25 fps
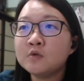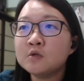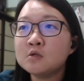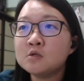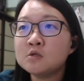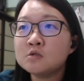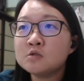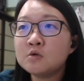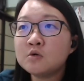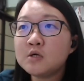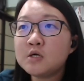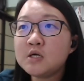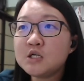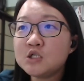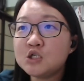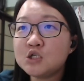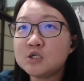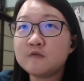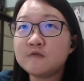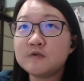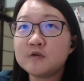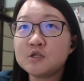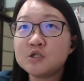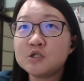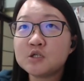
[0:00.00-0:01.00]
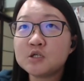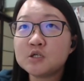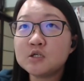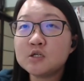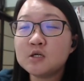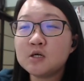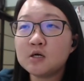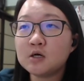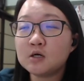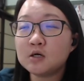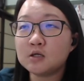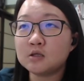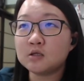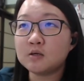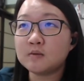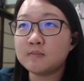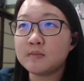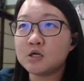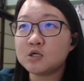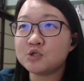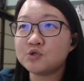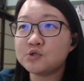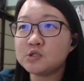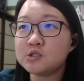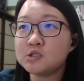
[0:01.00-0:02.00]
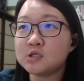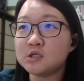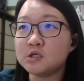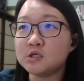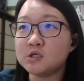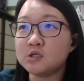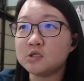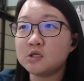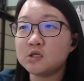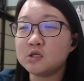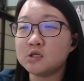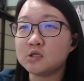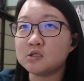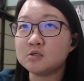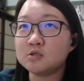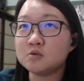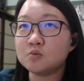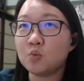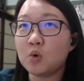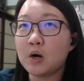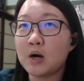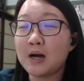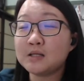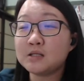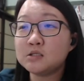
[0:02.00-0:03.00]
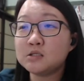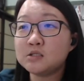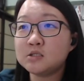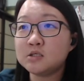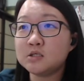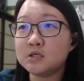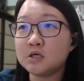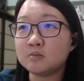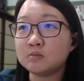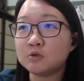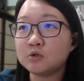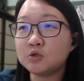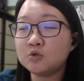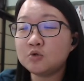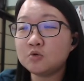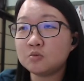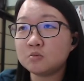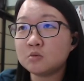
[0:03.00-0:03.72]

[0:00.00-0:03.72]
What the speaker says: So each division here in the measuring cylinder is 1 cm cube.